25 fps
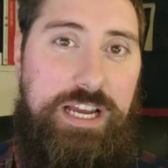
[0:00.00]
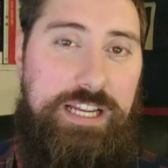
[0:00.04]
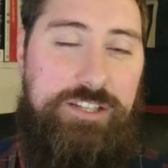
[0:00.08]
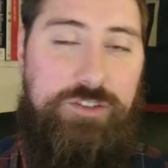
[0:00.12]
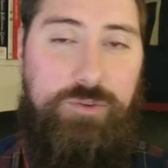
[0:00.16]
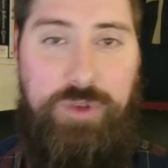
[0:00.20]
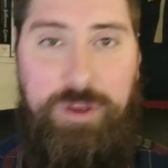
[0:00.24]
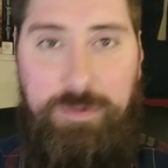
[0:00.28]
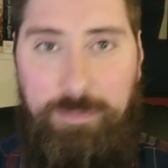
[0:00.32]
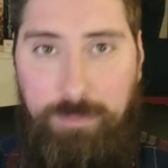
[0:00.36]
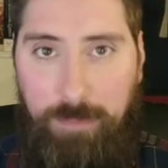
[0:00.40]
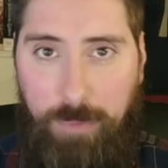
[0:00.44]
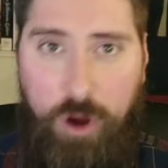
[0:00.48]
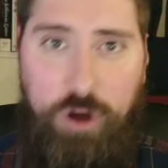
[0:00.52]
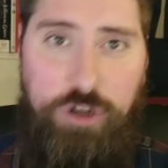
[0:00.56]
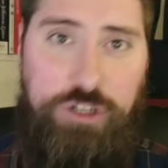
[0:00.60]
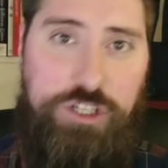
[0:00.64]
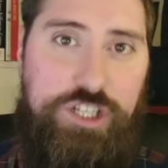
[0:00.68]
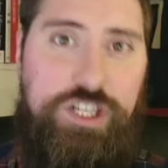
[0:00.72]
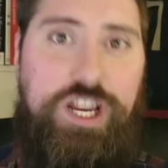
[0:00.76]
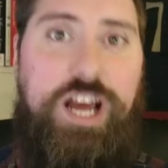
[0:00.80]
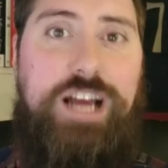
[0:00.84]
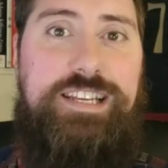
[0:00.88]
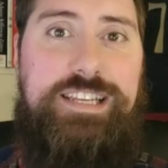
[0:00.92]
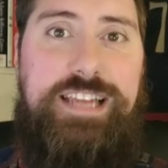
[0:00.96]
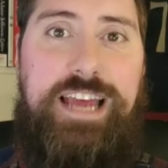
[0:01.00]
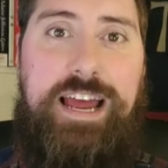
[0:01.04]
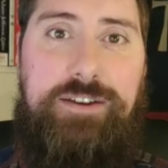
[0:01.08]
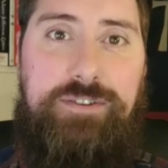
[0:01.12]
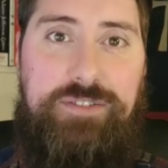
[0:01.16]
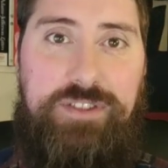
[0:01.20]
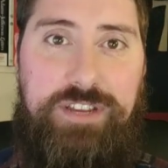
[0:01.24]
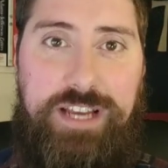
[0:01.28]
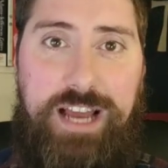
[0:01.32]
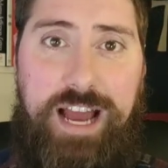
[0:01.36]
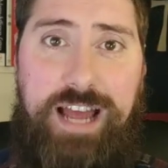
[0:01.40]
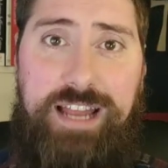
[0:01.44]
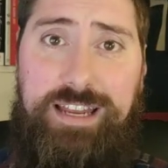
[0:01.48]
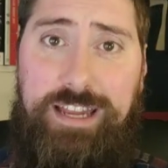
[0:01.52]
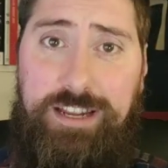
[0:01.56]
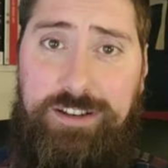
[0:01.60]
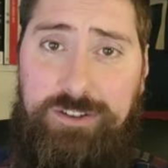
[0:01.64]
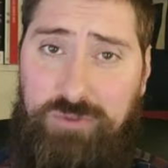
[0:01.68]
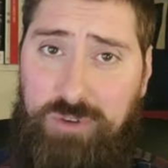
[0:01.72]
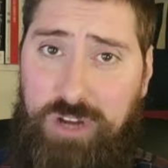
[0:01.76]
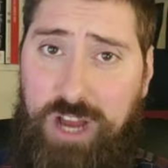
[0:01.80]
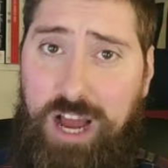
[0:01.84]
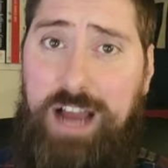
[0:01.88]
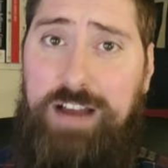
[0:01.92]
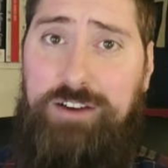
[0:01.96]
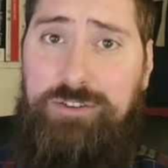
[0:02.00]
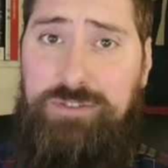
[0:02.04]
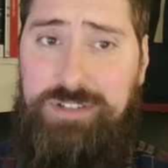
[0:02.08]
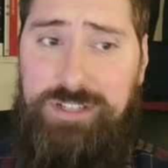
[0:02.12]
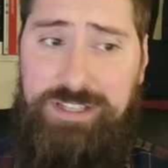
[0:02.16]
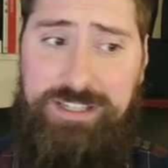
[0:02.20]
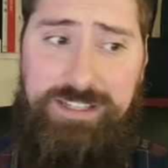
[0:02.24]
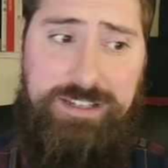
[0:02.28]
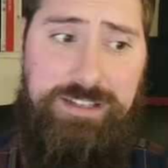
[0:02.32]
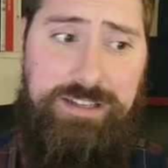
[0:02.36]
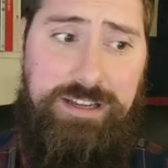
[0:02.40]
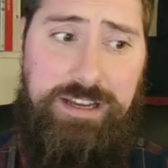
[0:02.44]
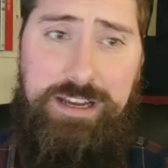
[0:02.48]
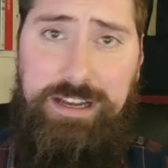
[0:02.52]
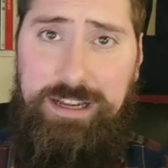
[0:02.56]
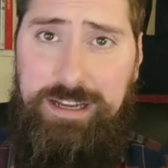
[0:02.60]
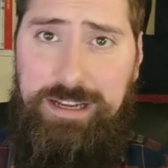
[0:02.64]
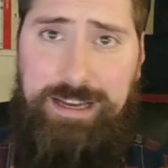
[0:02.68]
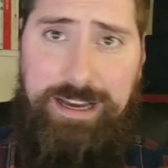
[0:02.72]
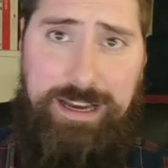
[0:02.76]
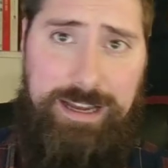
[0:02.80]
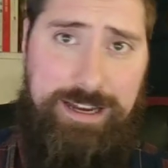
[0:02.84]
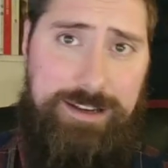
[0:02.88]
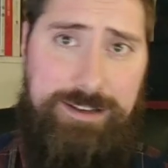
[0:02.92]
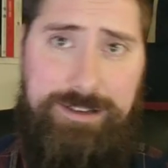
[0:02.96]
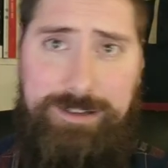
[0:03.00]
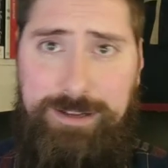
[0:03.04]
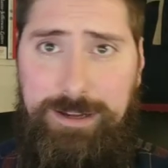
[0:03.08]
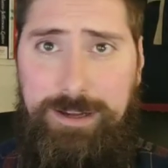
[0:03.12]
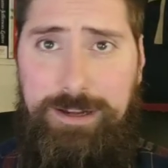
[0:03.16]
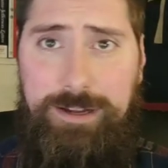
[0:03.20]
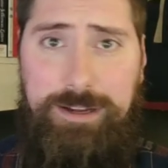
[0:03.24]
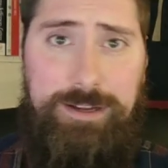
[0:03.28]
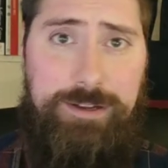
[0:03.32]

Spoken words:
so he marched on down to the Continental Congress and kind of